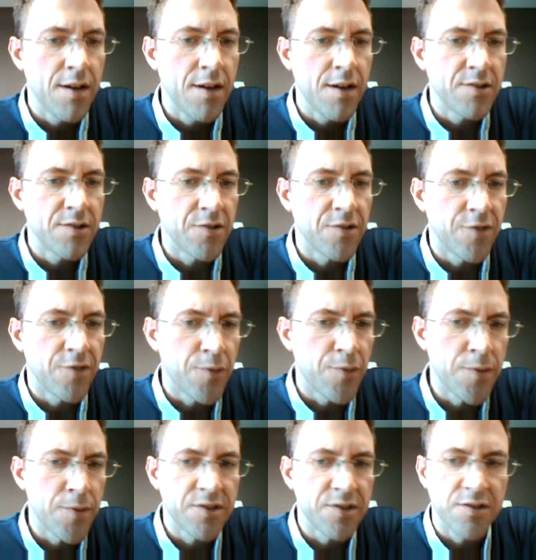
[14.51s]
So for the
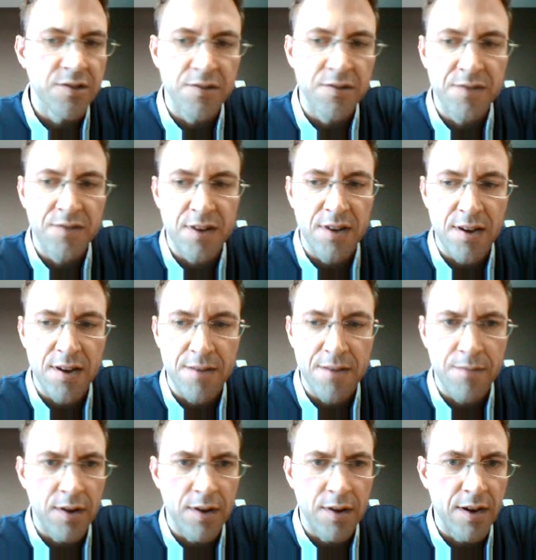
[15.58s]
purposes of
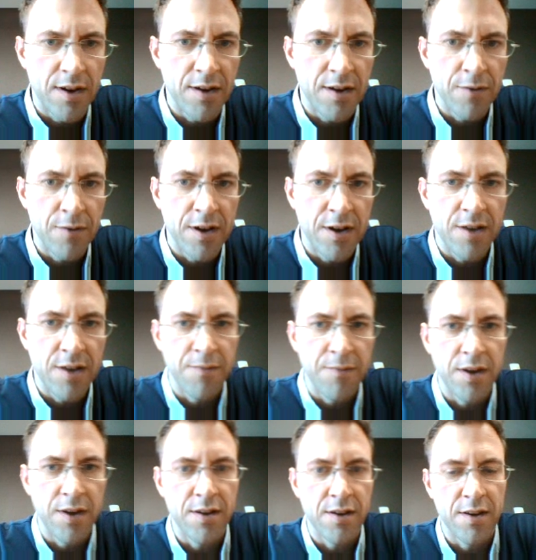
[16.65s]
time, I went ahead and
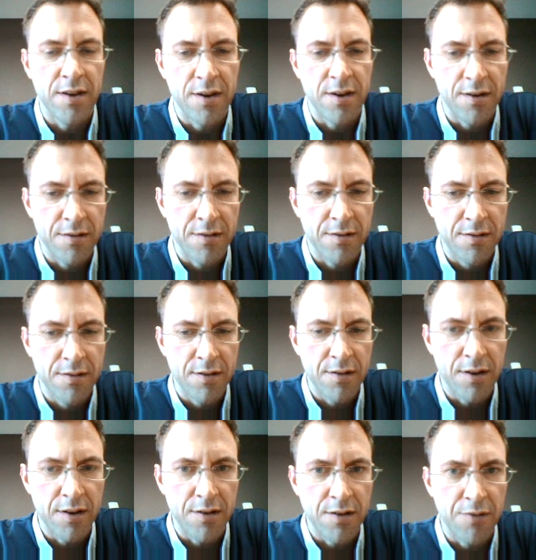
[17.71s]
made a
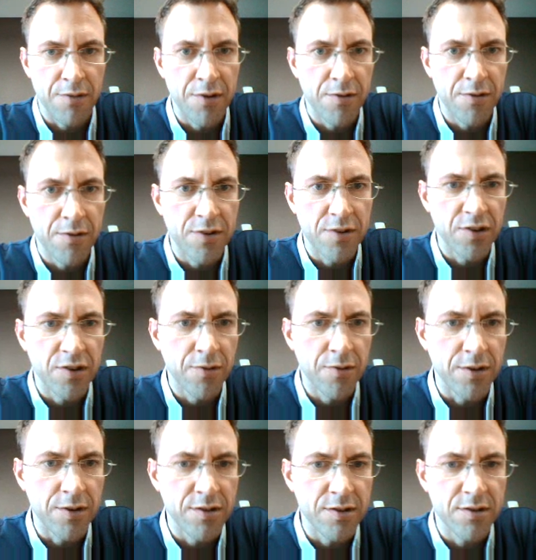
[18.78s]
3-question
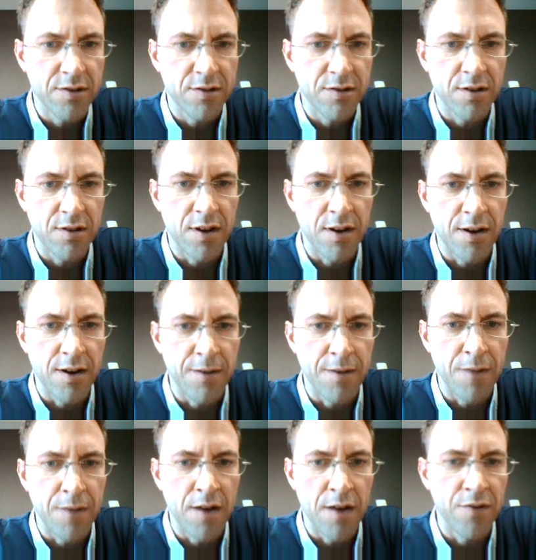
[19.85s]
quiz.
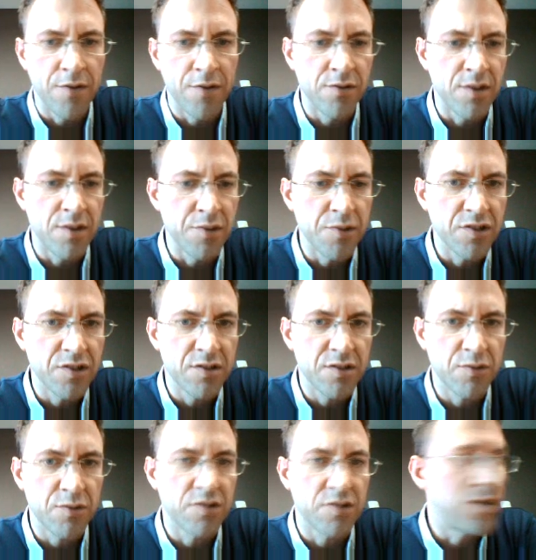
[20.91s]
I've used images,
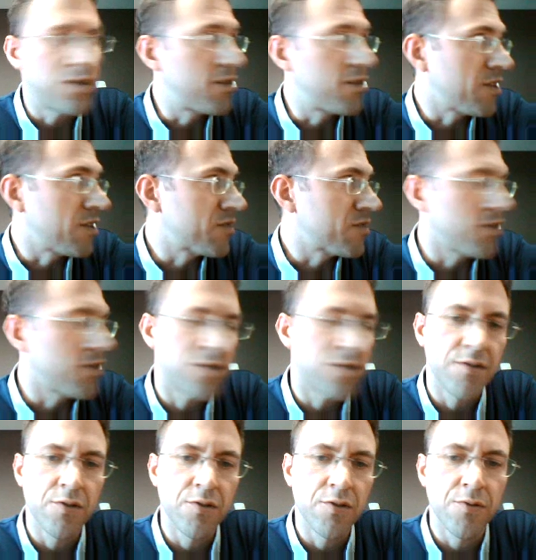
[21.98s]
which is another nice feature
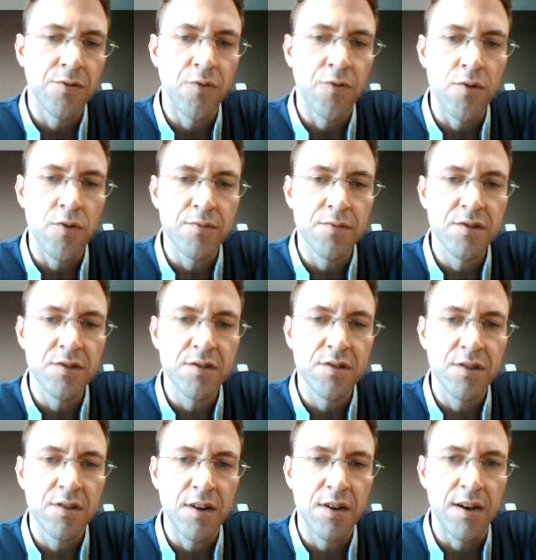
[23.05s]
of Google Forms,
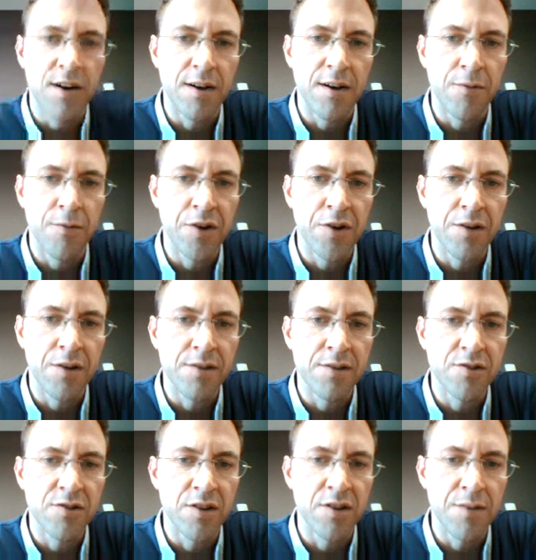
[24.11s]
where you can
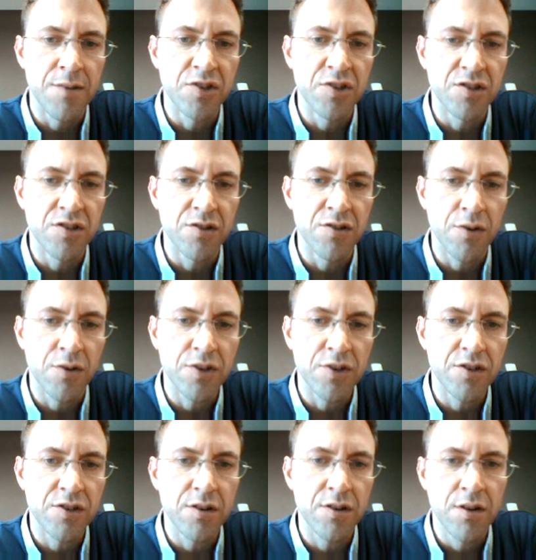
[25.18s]
insert an image into the
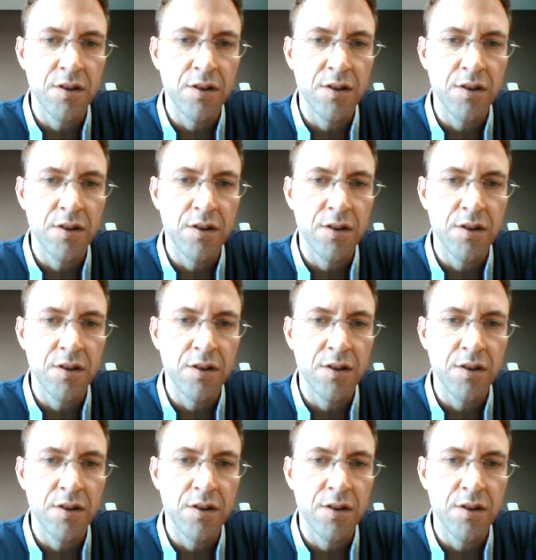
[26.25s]
question